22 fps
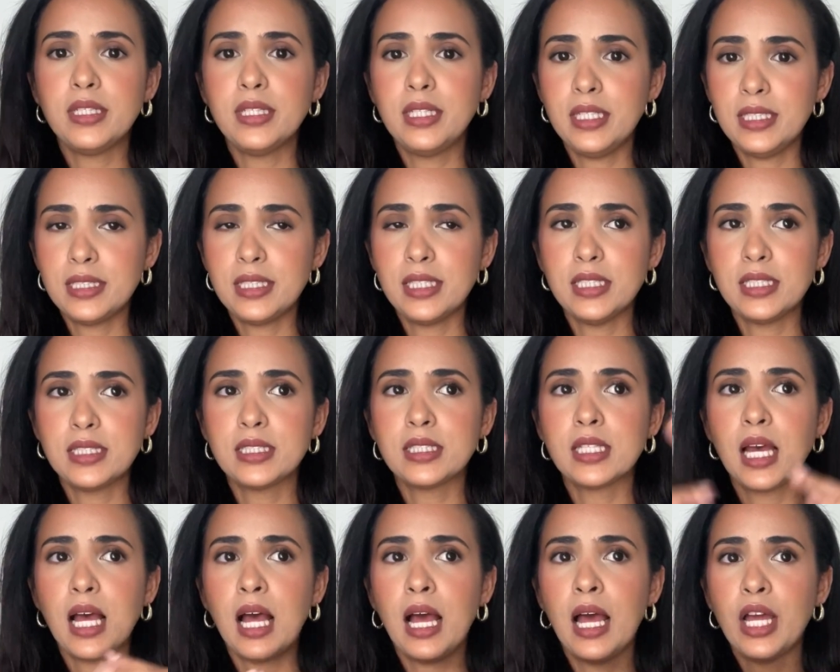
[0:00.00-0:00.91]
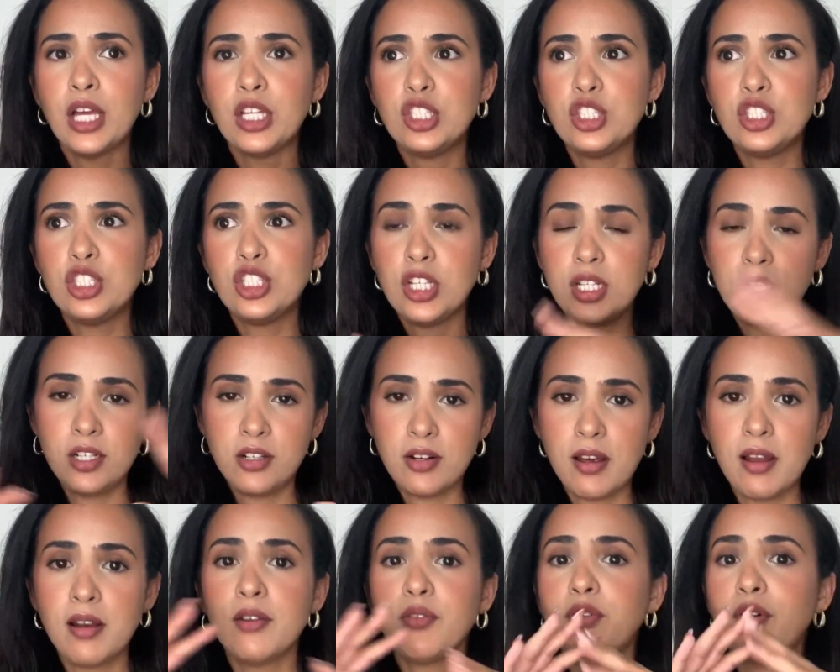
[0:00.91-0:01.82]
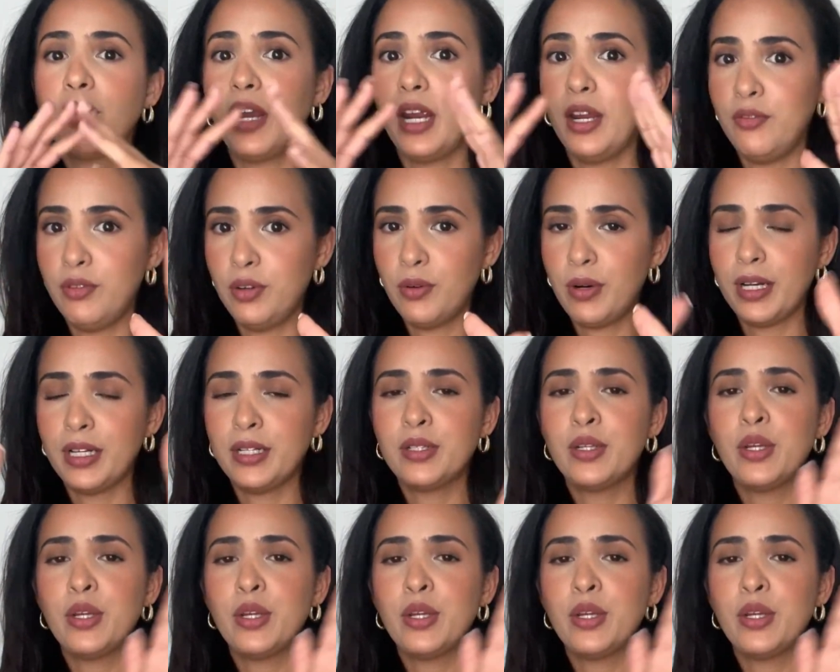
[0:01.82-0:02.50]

This is general for everyone.